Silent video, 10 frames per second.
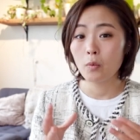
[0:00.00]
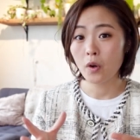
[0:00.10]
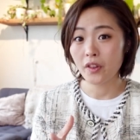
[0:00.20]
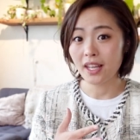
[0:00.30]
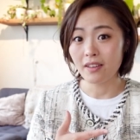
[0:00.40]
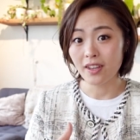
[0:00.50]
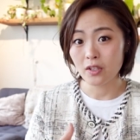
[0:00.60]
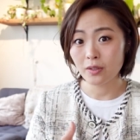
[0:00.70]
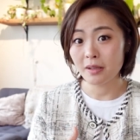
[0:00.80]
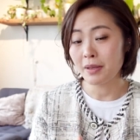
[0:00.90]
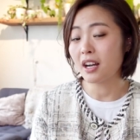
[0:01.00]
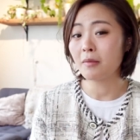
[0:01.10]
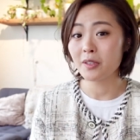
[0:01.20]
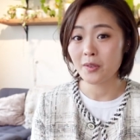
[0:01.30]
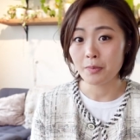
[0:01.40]
Will they eventually
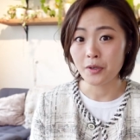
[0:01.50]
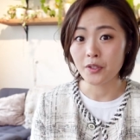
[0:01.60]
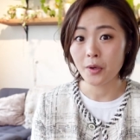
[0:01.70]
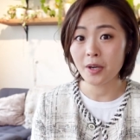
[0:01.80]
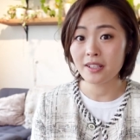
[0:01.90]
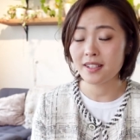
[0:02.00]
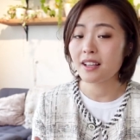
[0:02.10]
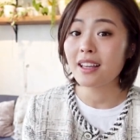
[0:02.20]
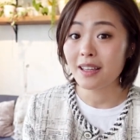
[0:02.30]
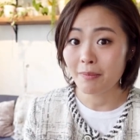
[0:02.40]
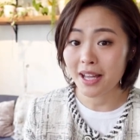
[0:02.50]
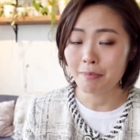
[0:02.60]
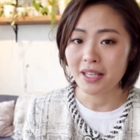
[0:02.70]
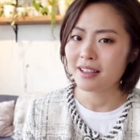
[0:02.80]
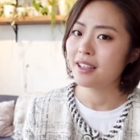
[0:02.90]
become user personas? It
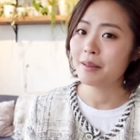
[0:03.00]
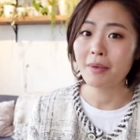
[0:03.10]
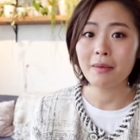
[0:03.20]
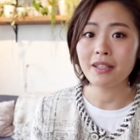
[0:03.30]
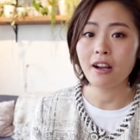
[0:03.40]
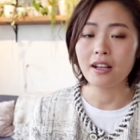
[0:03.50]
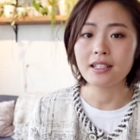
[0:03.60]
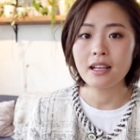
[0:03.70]
might be not.